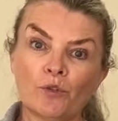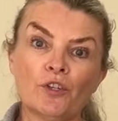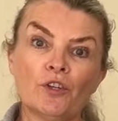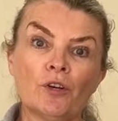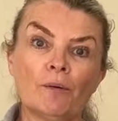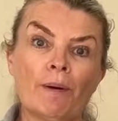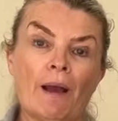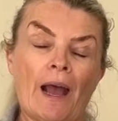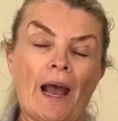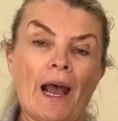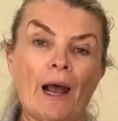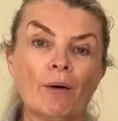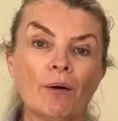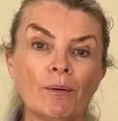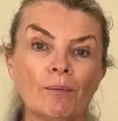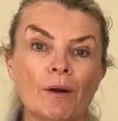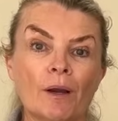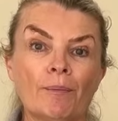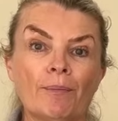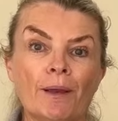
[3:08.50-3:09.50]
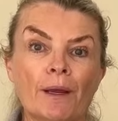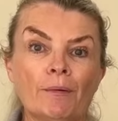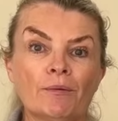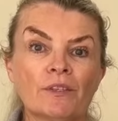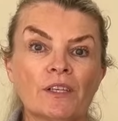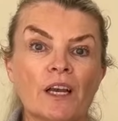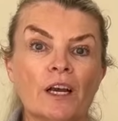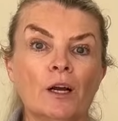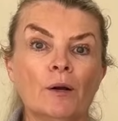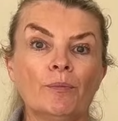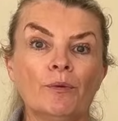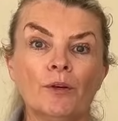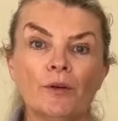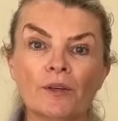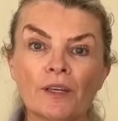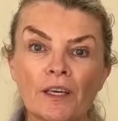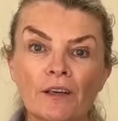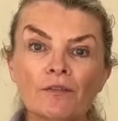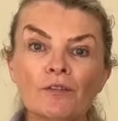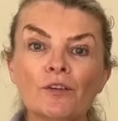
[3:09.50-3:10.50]
to you about how I might be able to help you,
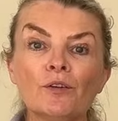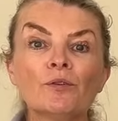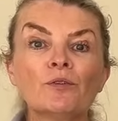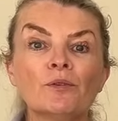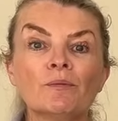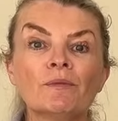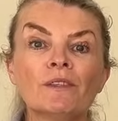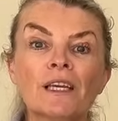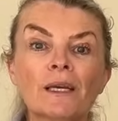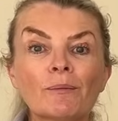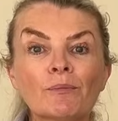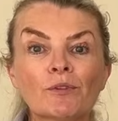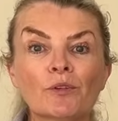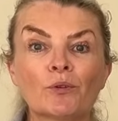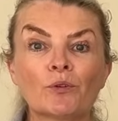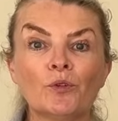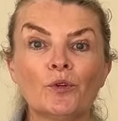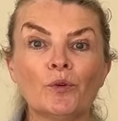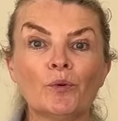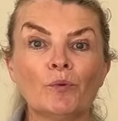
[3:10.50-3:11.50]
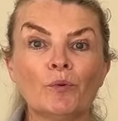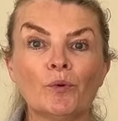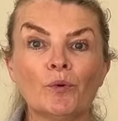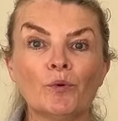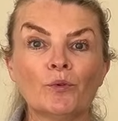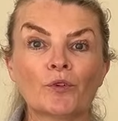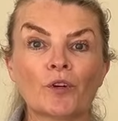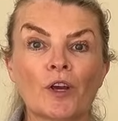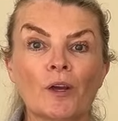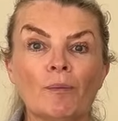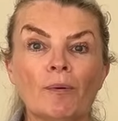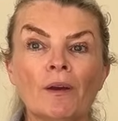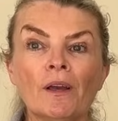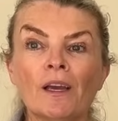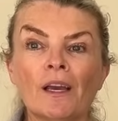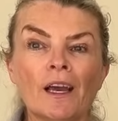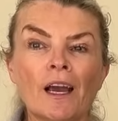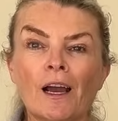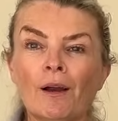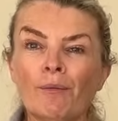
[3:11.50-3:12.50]
gives you some tips on your wardrobe,
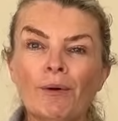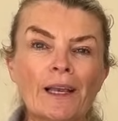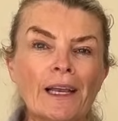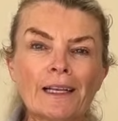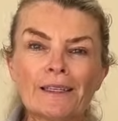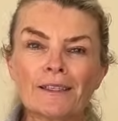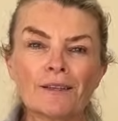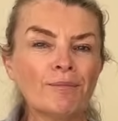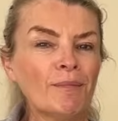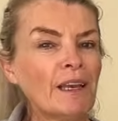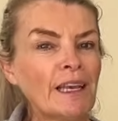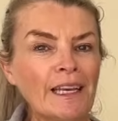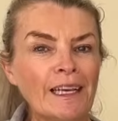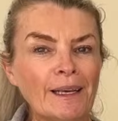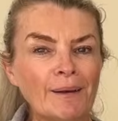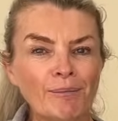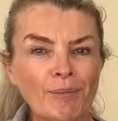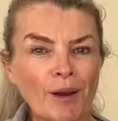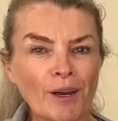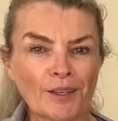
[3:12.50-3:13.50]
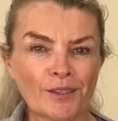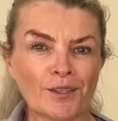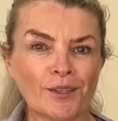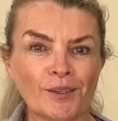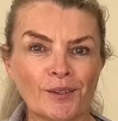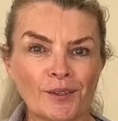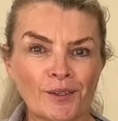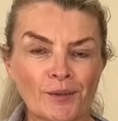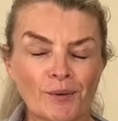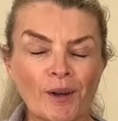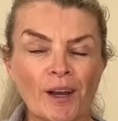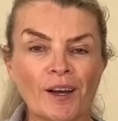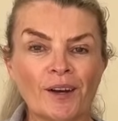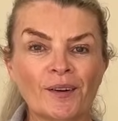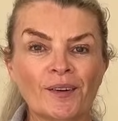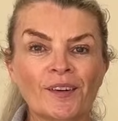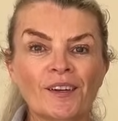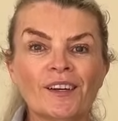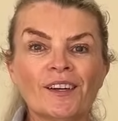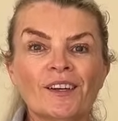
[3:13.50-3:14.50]
and we get to meet in person as
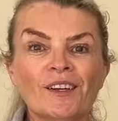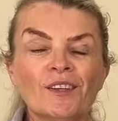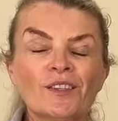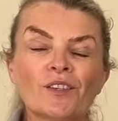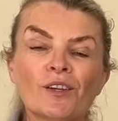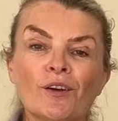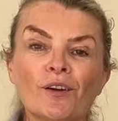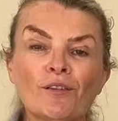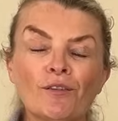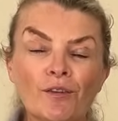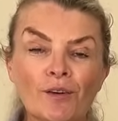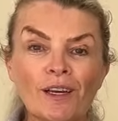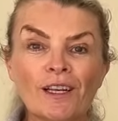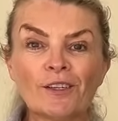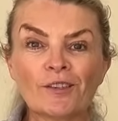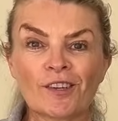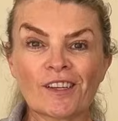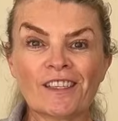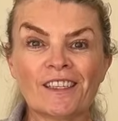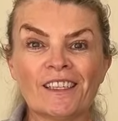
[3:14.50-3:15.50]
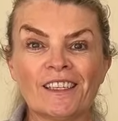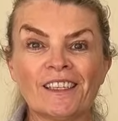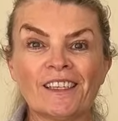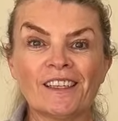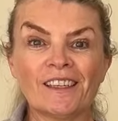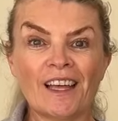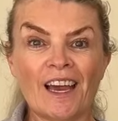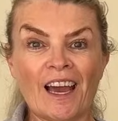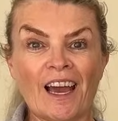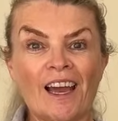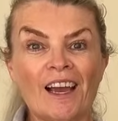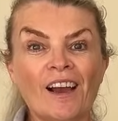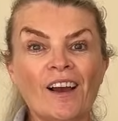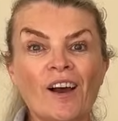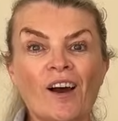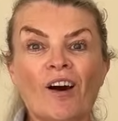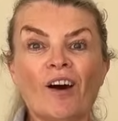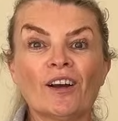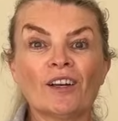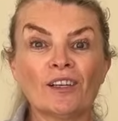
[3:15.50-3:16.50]
well. So if you're interested in that,
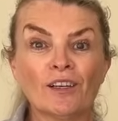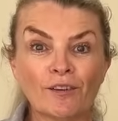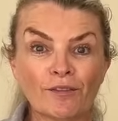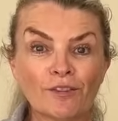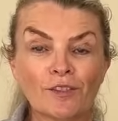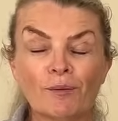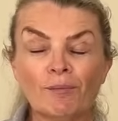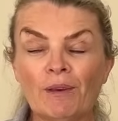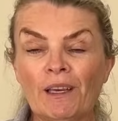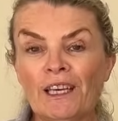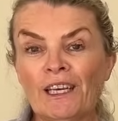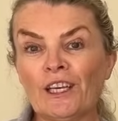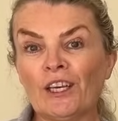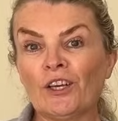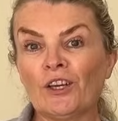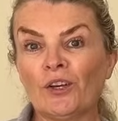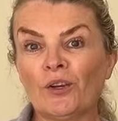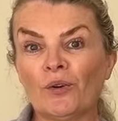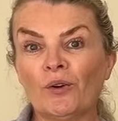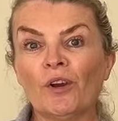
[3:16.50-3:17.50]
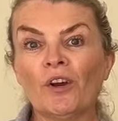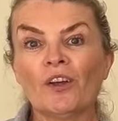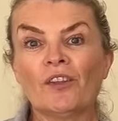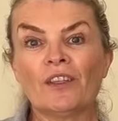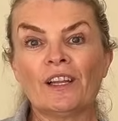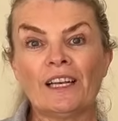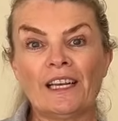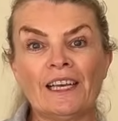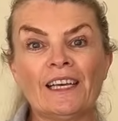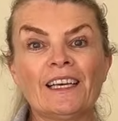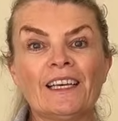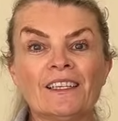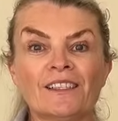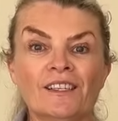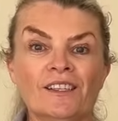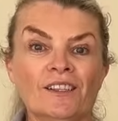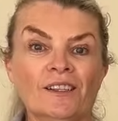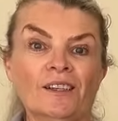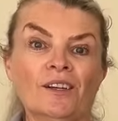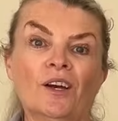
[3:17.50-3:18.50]
I'd love to meet you. The link is
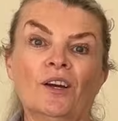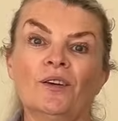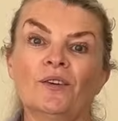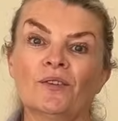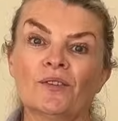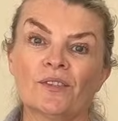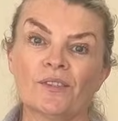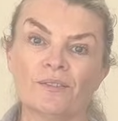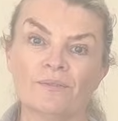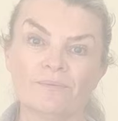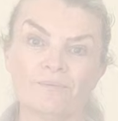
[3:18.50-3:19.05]
in the notes.